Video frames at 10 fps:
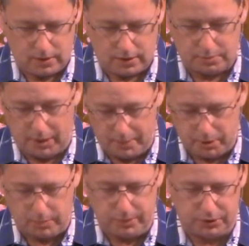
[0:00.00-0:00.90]
It's my
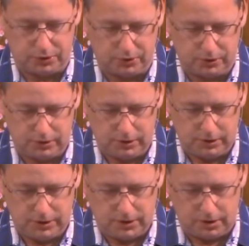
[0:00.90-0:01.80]
purpose,
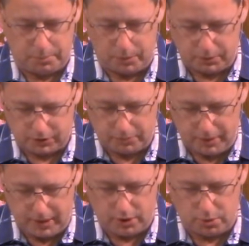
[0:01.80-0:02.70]
the purpose of
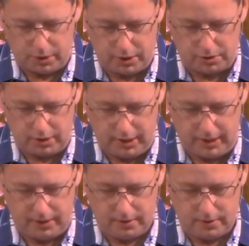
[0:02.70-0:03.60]
many who are here today
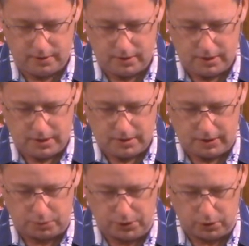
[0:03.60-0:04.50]
as
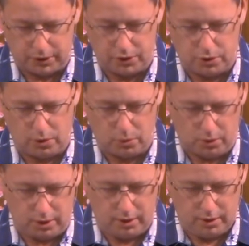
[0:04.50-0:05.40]
we look into your word.